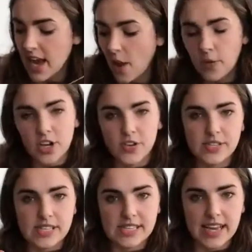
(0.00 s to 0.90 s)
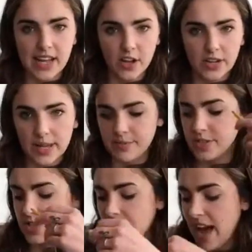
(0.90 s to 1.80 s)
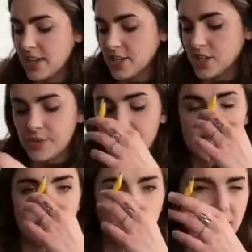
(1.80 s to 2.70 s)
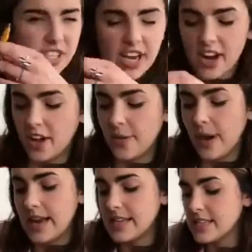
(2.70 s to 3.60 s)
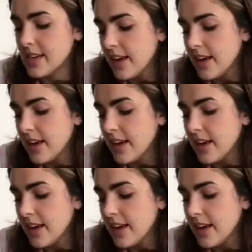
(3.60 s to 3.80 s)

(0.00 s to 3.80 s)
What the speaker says: We're going to use this yellow clip to do that, just so we can differentiate color-wise.